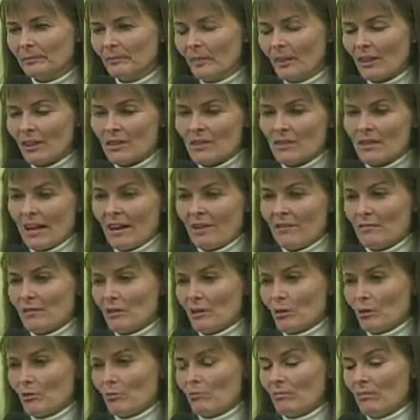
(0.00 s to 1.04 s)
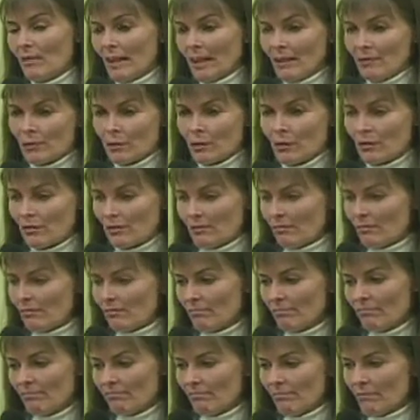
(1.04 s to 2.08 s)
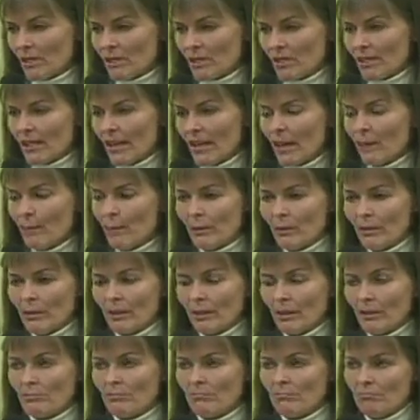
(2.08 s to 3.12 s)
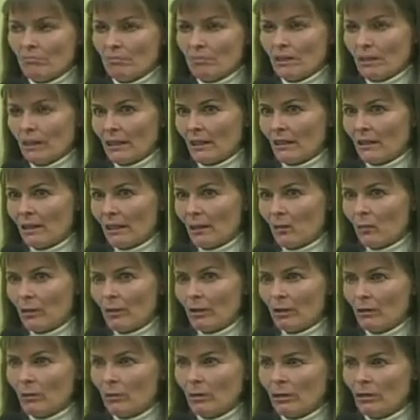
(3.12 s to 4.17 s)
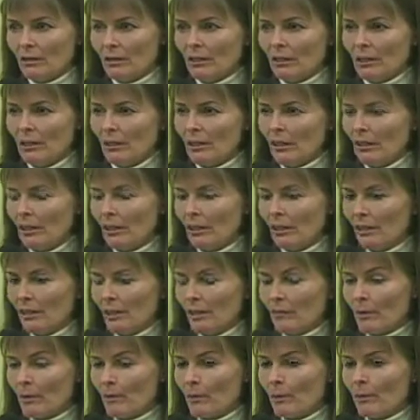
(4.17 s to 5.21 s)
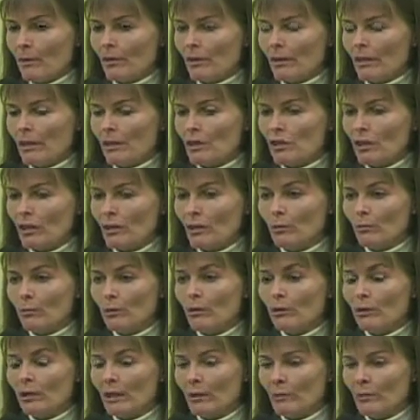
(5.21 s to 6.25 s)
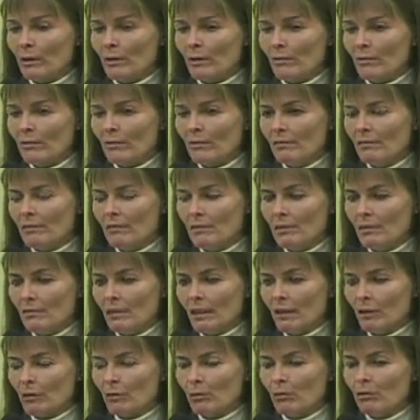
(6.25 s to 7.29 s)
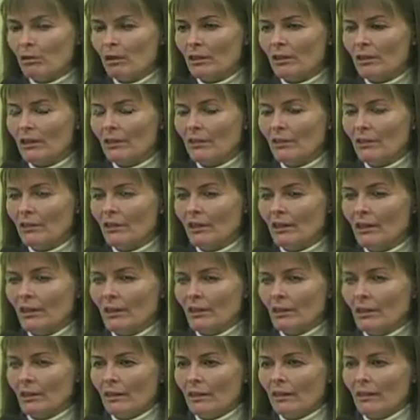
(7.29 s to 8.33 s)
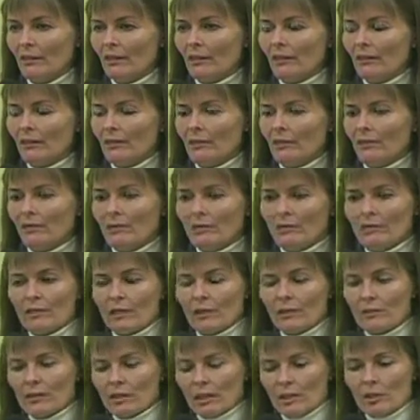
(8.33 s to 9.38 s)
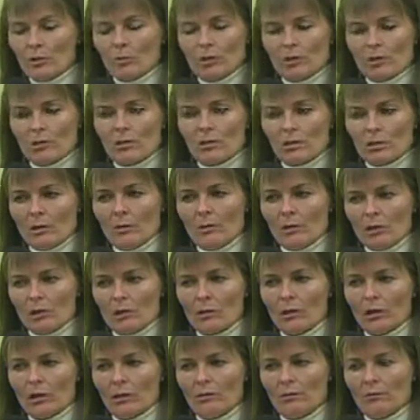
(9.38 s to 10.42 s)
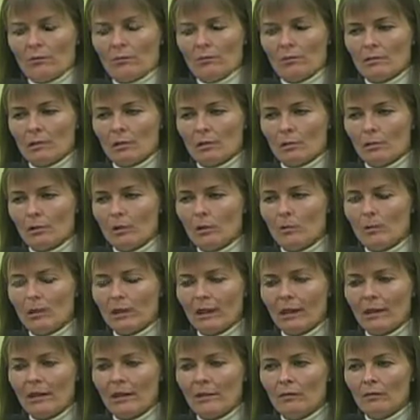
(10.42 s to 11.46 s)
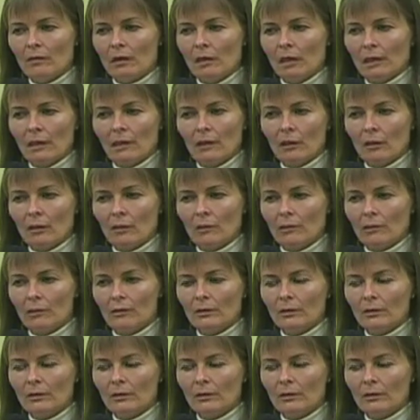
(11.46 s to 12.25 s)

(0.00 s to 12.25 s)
Because, you know, after this had happened, I kind of like wondered, well, I remember John DeRuiter coming to Vancouver, and the felt sense was to go and join the group, and I didn't really know.